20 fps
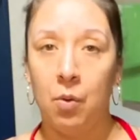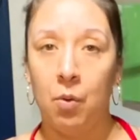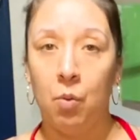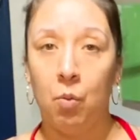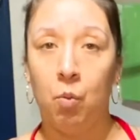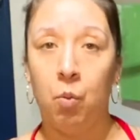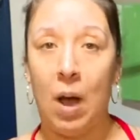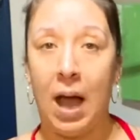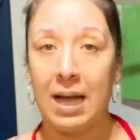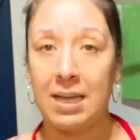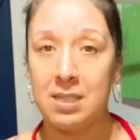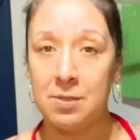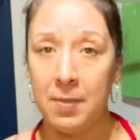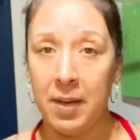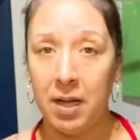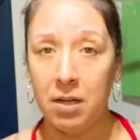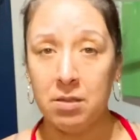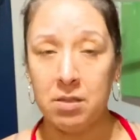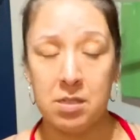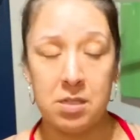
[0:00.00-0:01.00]
wax
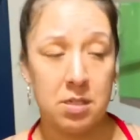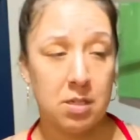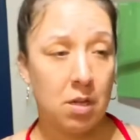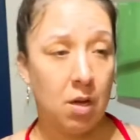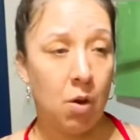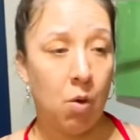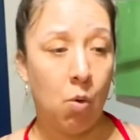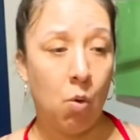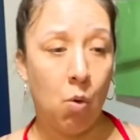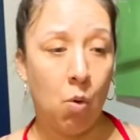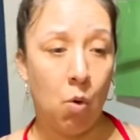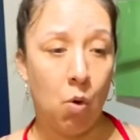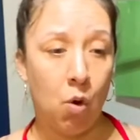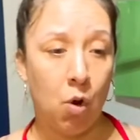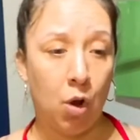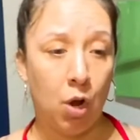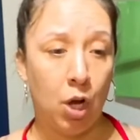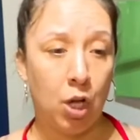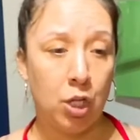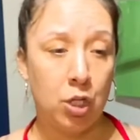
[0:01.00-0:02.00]
melts
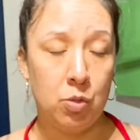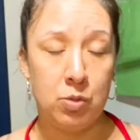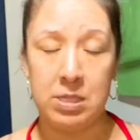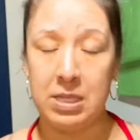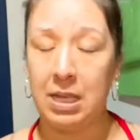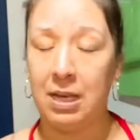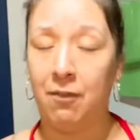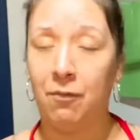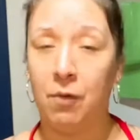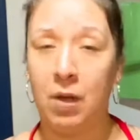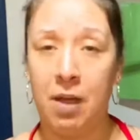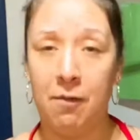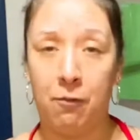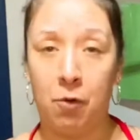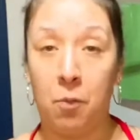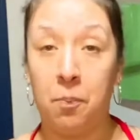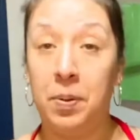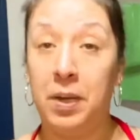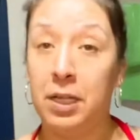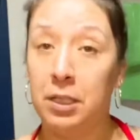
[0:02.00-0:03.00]
or using it
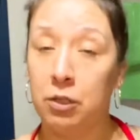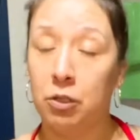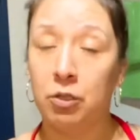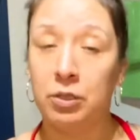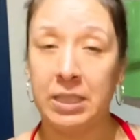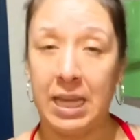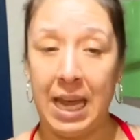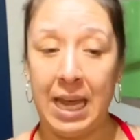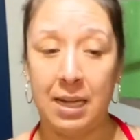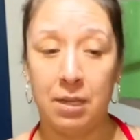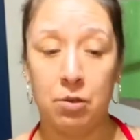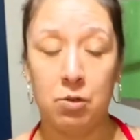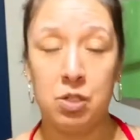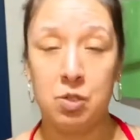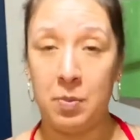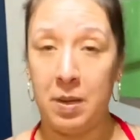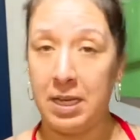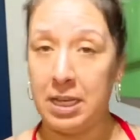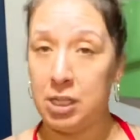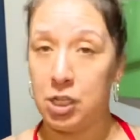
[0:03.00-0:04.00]
for pillar candles,
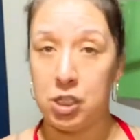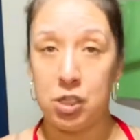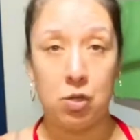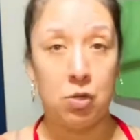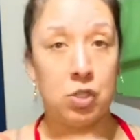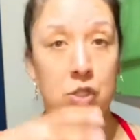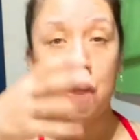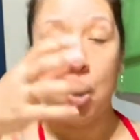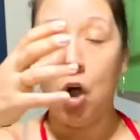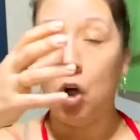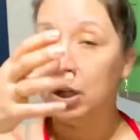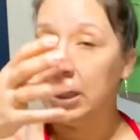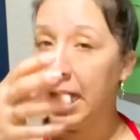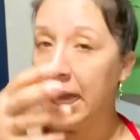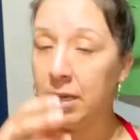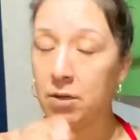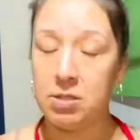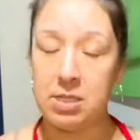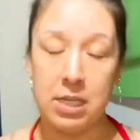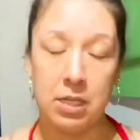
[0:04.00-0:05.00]
meaning just those tall
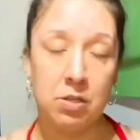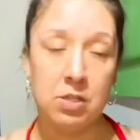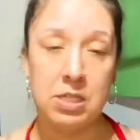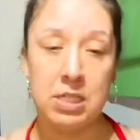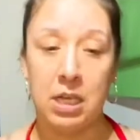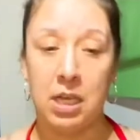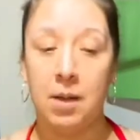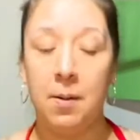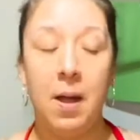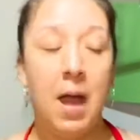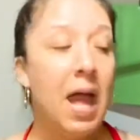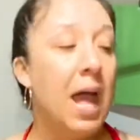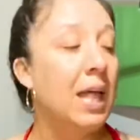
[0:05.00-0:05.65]
candles that you see.